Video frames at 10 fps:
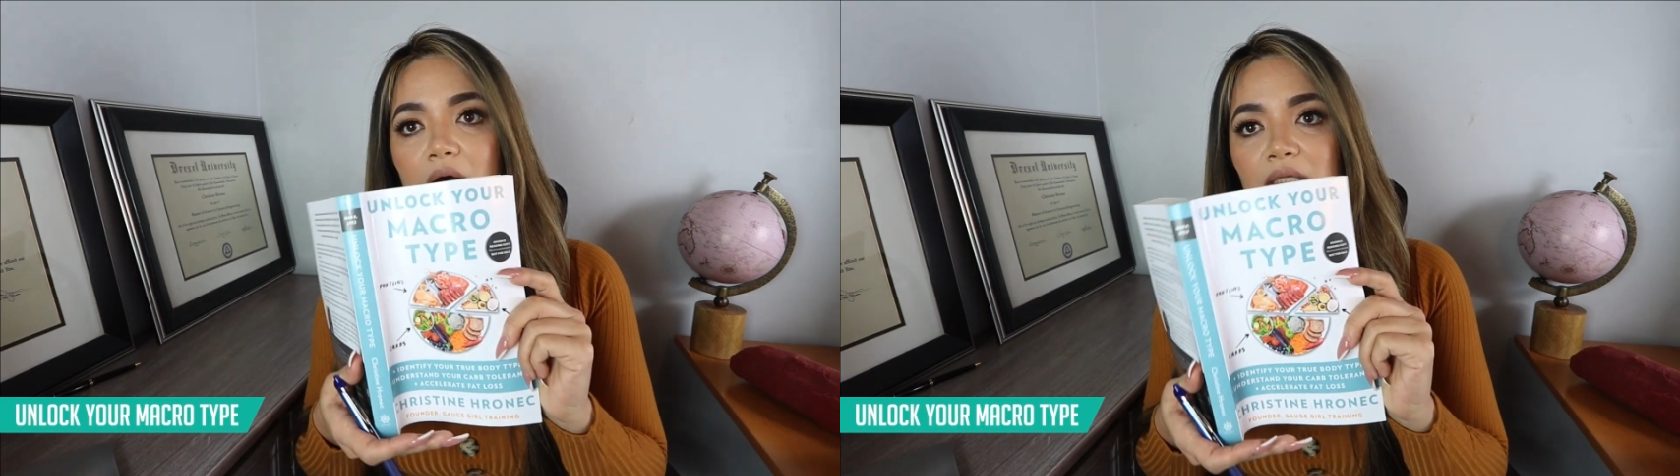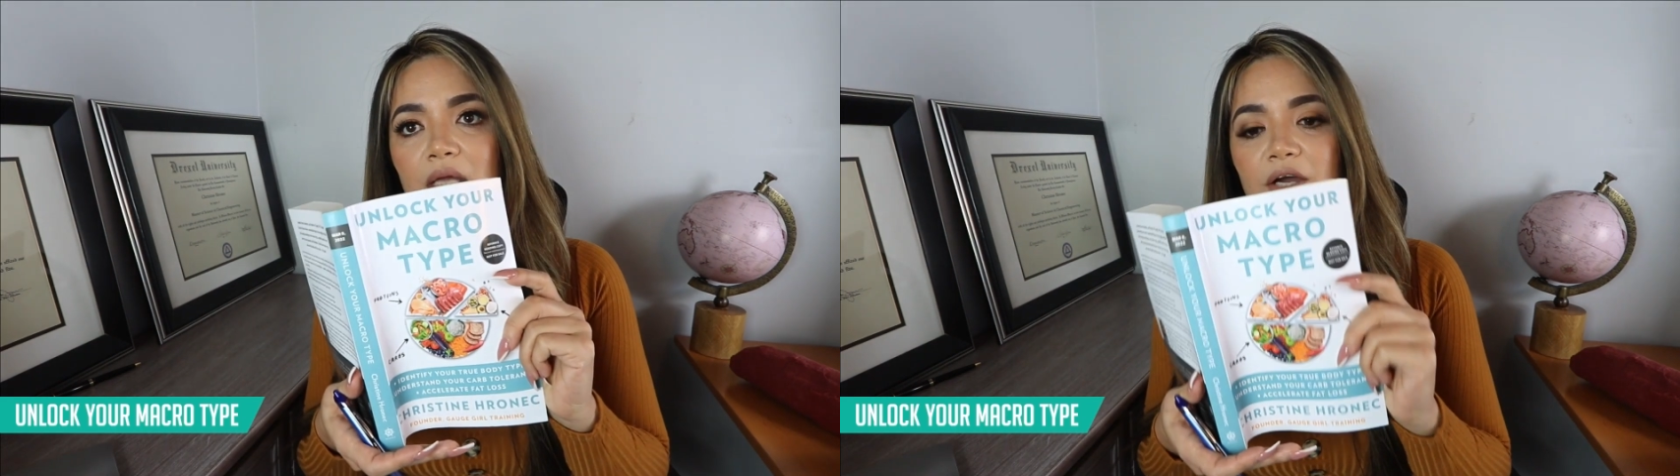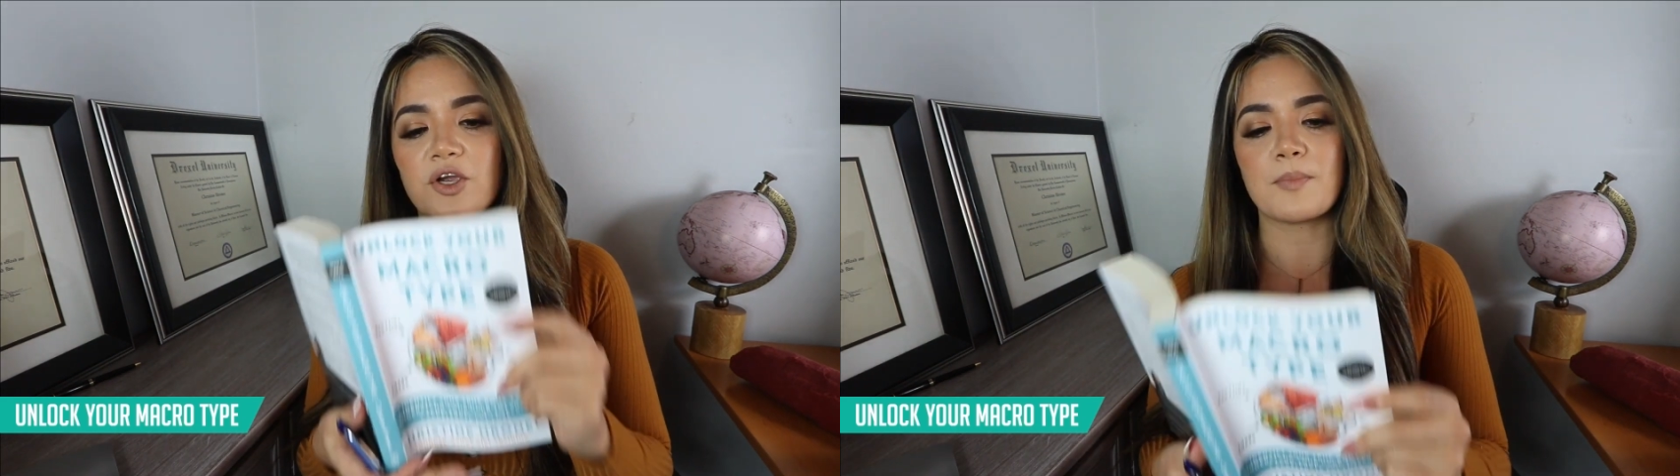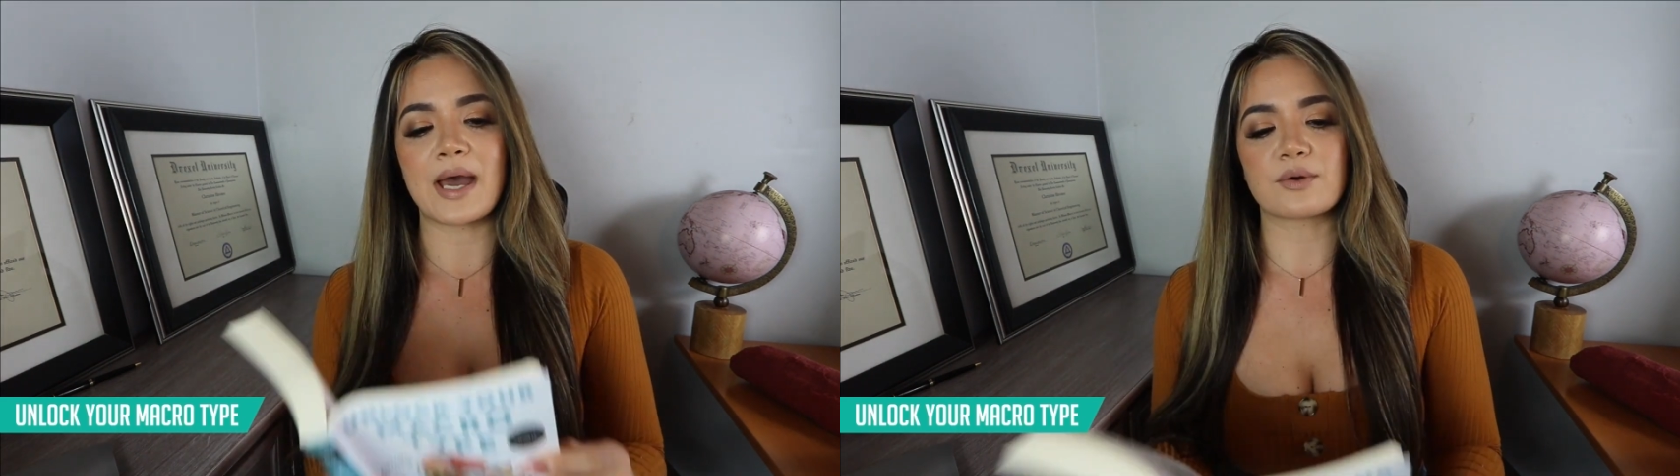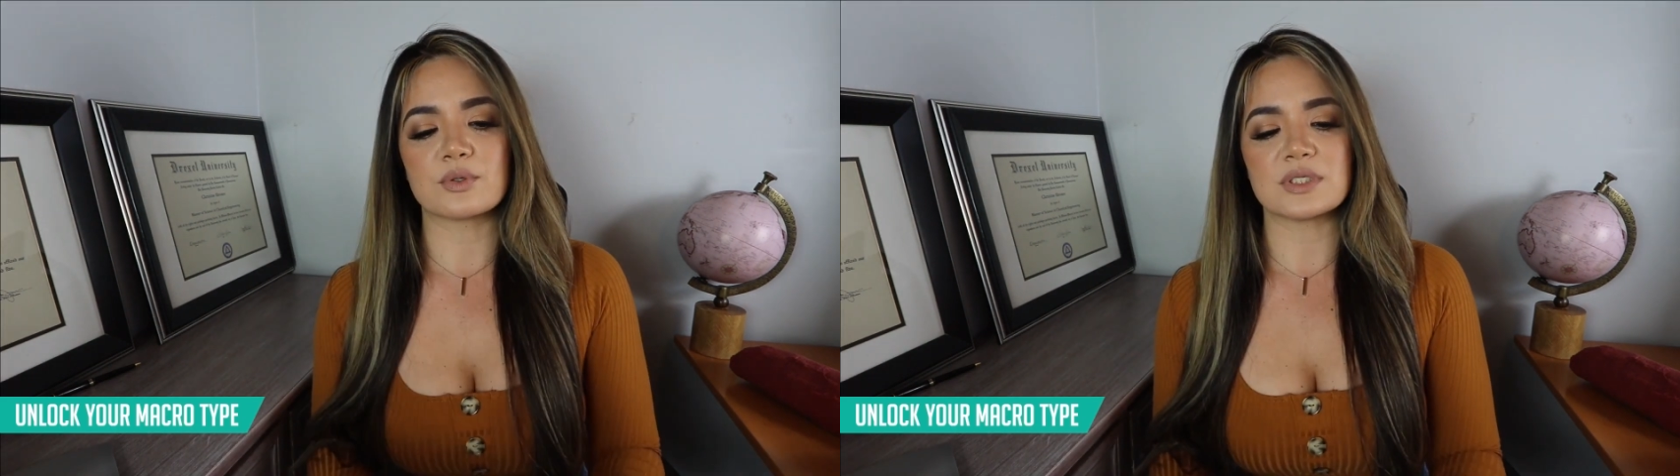Unlock Your
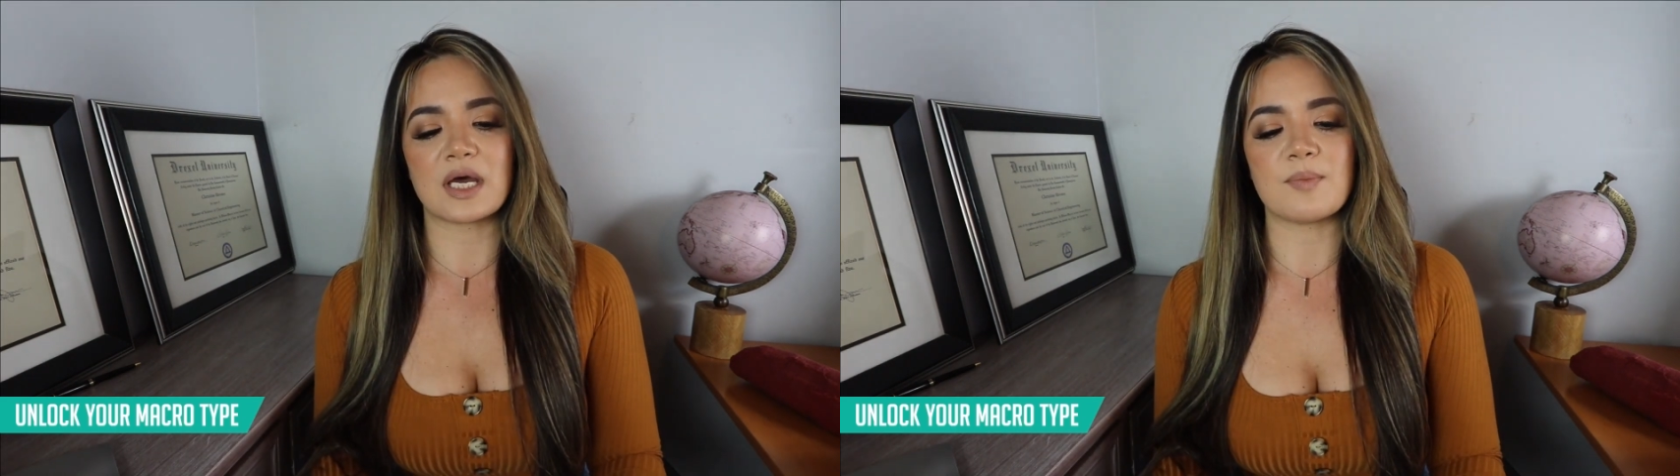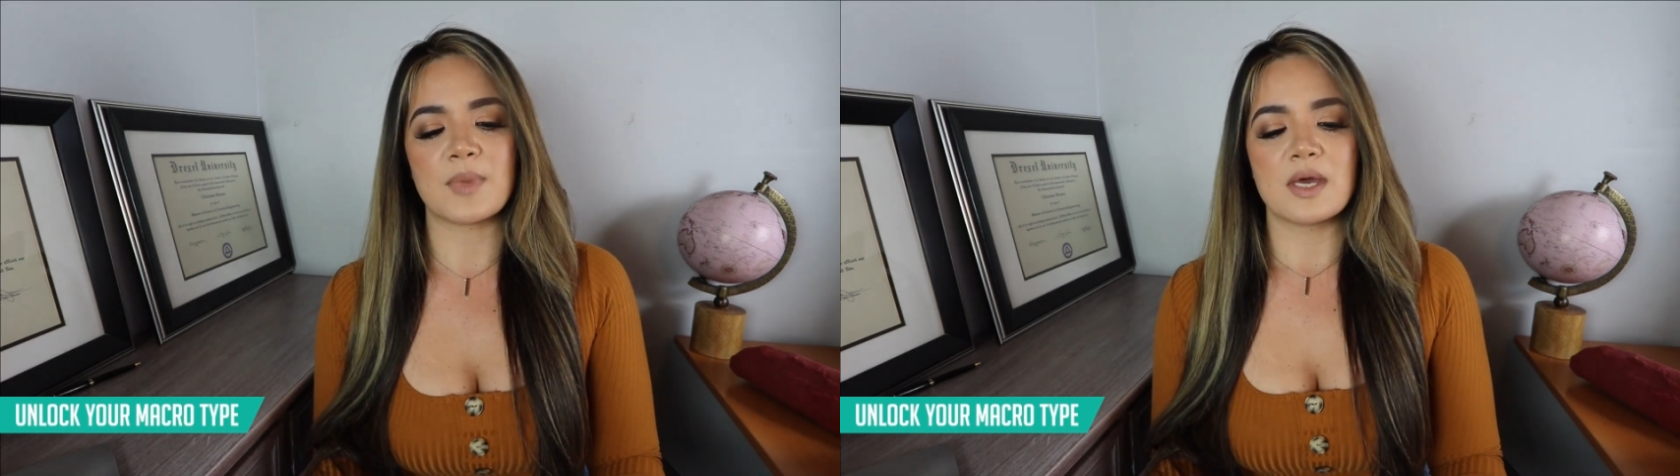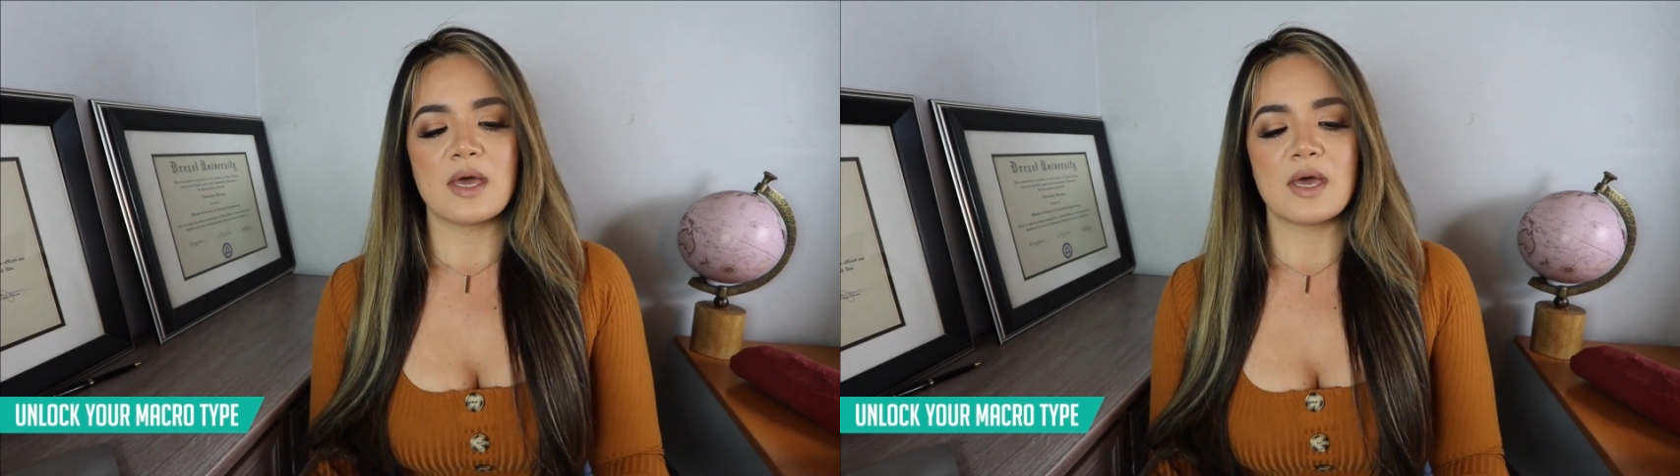Macro Type.